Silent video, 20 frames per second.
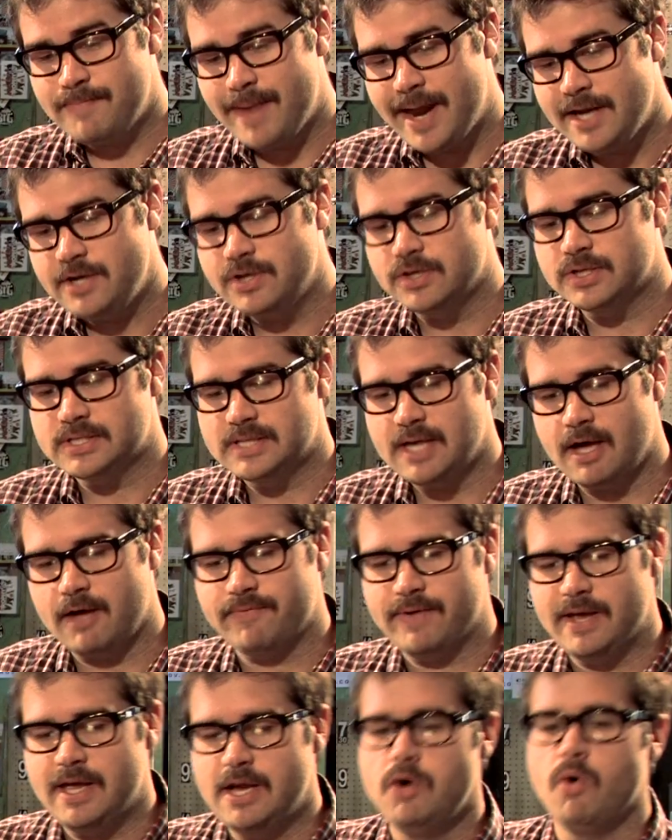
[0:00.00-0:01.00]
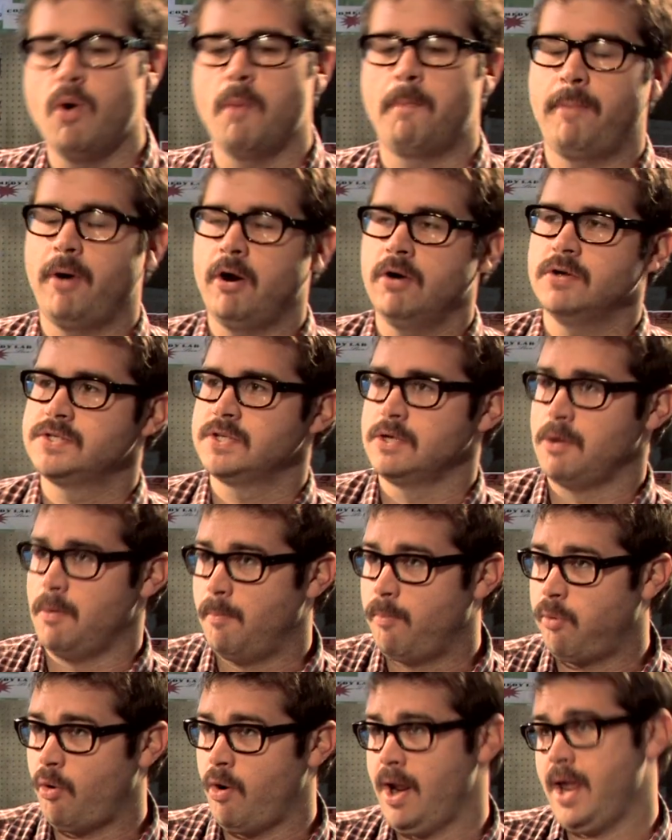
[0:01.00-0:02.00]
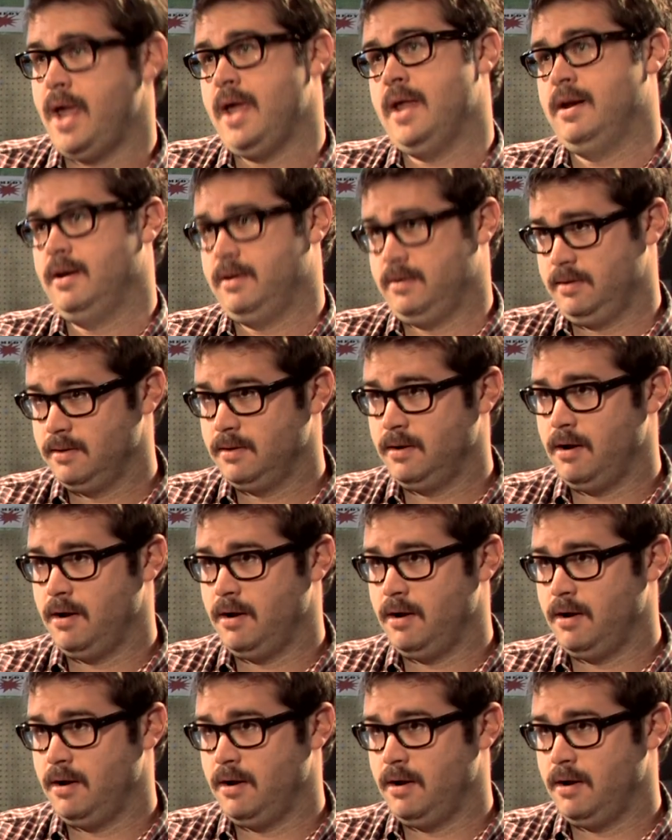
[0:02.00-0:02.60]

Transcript: made yourself into a personal brand.